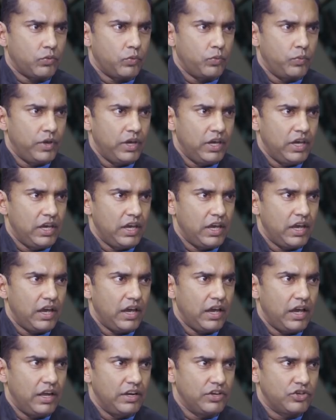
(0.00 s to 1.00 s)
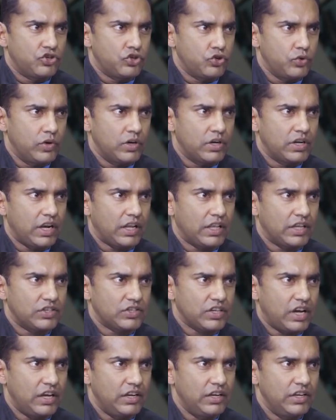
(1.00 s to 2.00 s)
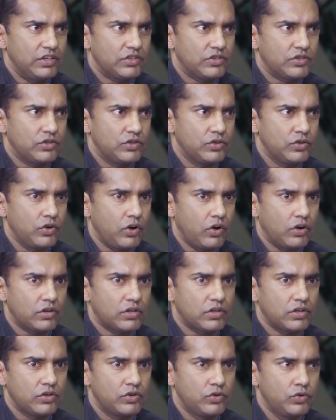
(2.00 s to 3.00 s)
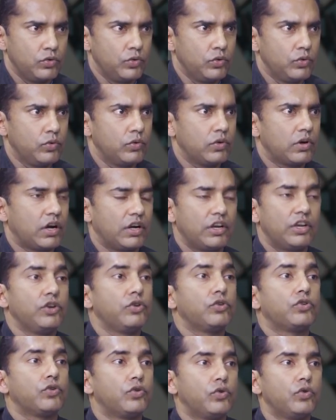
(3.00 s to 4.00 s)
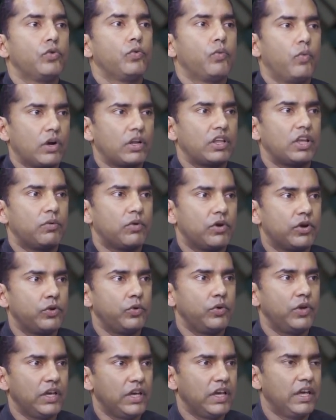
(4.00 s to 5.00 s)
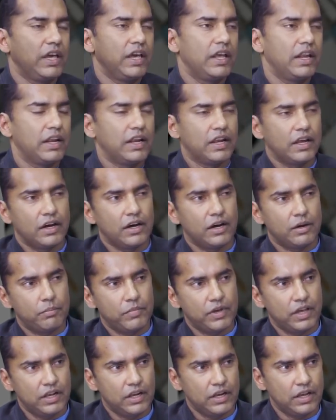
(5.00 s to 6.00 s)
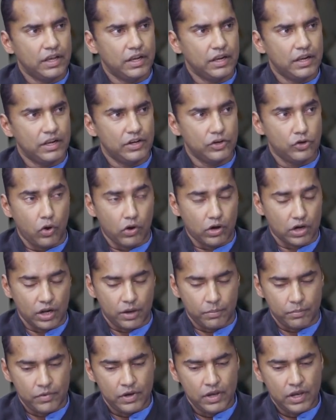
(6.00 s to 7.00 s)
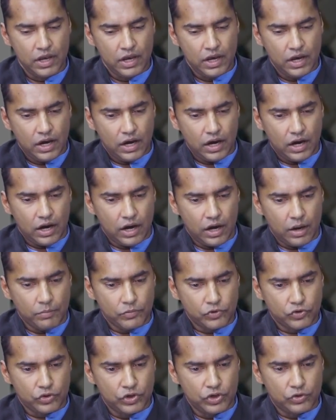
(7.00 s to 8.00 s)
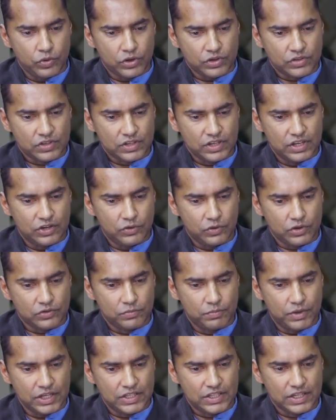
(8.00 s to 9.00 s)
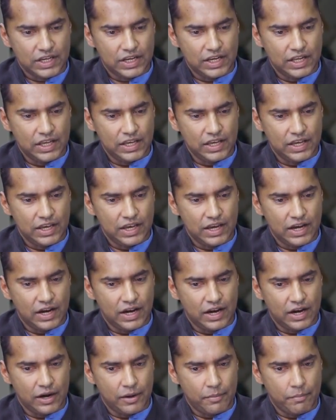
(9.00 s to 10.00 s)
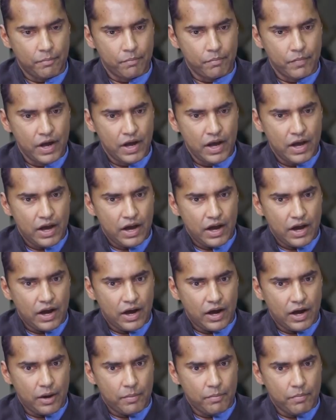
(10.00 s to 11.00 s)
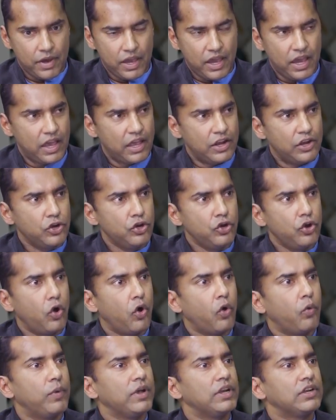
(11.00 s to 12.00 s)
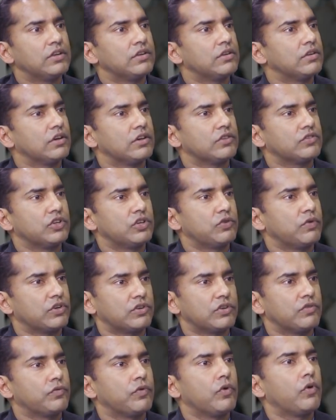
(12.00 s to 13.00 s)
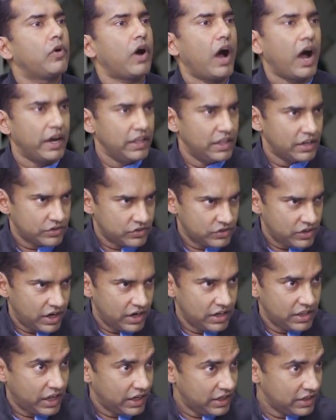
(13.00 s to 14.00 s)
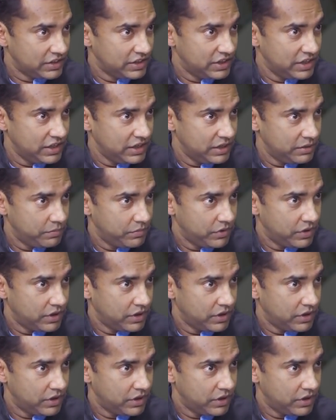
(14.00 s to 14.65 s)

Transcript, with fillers: we ensured that the Chinese do not continue to do what they were doing in Doklam. So it was basically a no-win situation for either side. That is the